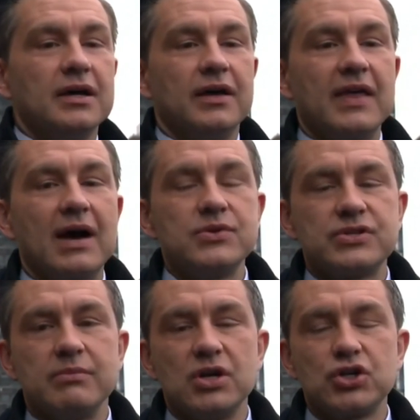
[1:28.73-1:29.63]
That
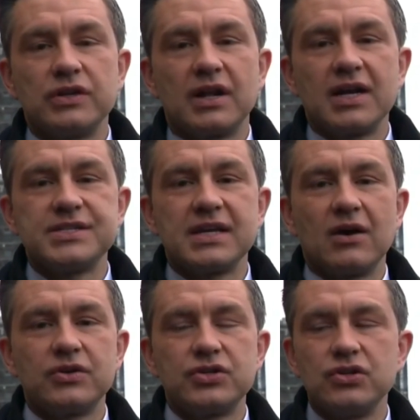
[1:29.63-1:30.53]
was the mission that I
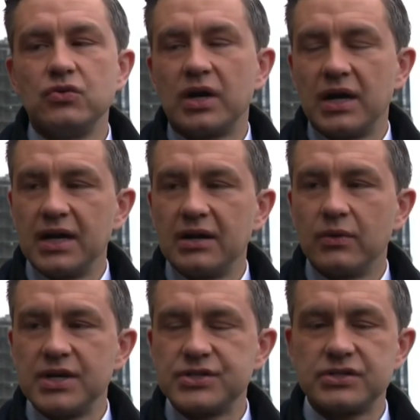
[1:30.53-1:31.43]
set out to when
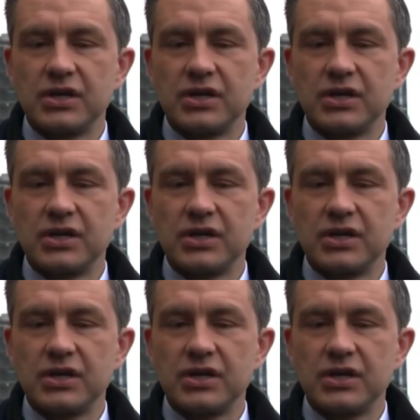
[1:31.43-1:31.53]
I